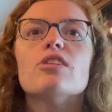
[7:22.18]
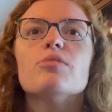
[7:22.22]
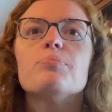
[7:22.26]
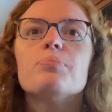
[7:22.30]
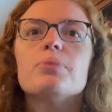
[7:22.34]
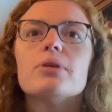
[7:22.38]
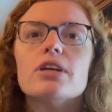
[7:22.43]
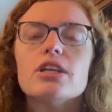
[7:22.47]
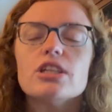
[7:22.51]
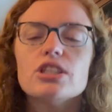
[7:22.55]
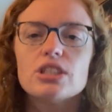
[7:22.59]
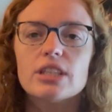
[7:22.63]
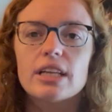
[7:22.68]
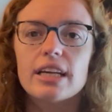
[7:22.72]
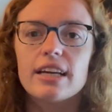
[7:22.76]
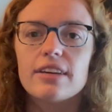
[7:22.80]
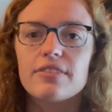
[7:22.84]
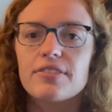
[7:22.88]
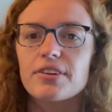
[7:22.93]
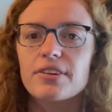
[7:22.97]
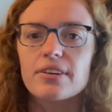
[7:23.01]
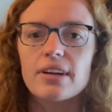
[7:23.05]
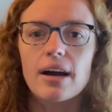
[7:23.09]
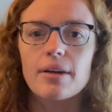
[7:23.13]
push it
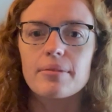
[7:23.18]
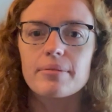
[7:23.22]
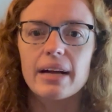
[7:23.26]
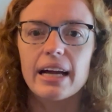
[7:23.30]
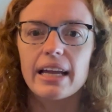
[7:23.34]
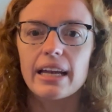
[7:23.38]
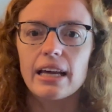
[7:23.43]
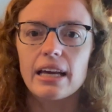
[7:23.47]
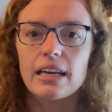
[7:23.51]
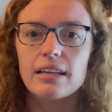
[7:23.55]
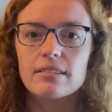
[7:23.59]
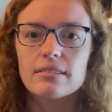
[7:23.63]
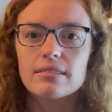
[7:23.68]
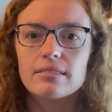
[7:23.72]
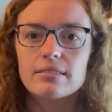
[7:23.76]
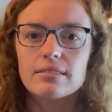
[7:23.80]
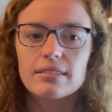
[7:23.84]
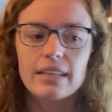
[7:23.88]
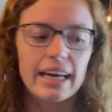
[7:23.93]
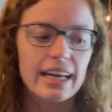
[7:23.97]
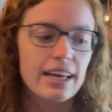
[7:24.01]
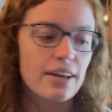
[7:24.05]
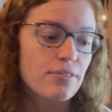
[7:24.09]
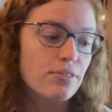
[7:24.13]
if you're not ready.
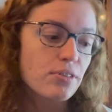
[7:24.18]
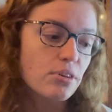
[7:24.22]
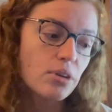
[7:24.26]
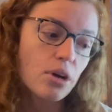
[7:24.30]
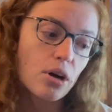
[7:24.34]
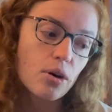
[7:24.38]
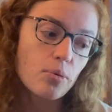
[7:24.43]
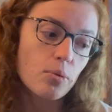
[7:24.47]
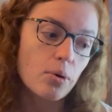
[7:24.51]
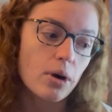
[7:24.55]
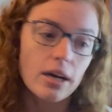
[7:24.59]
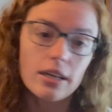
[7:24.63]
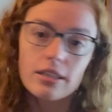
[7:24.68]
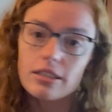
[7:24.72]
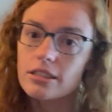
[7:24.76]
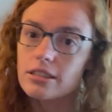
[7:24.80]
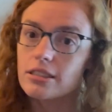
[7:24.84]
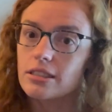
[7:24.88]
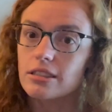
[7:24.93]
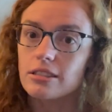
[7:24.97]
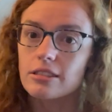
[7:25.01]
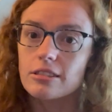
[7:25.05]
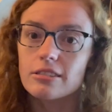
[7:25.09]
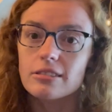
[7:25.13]
Like, if you don't want to
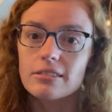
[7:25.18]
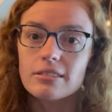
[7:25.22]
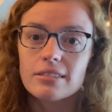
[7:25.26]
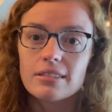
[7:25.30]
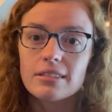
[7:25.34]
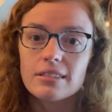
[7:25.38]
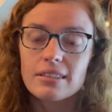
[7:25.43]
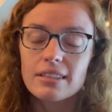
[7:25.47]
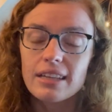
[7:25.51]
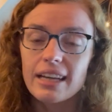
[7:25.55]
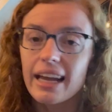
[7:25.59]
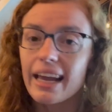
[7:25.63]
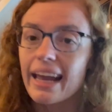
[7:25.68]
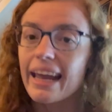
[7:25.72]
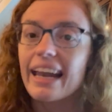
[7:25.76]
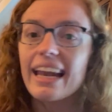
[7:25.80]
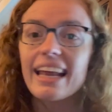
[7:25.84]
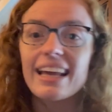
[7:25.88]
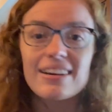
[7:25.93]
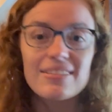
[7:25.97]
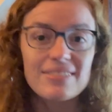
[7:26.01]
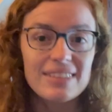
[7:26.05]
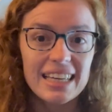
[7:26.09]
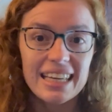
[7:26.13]
do
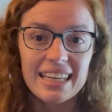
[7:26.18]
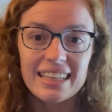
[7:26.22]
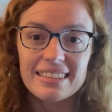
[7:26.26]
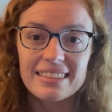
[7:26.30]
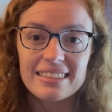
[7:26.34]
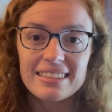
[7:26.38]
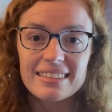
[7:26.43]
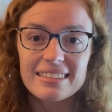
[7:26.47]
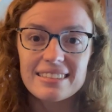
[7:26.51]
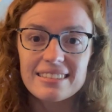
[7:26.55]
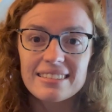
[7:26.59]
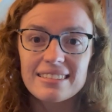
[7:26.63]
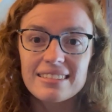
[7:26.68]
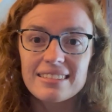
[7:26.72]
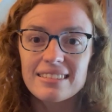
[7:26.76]
any of these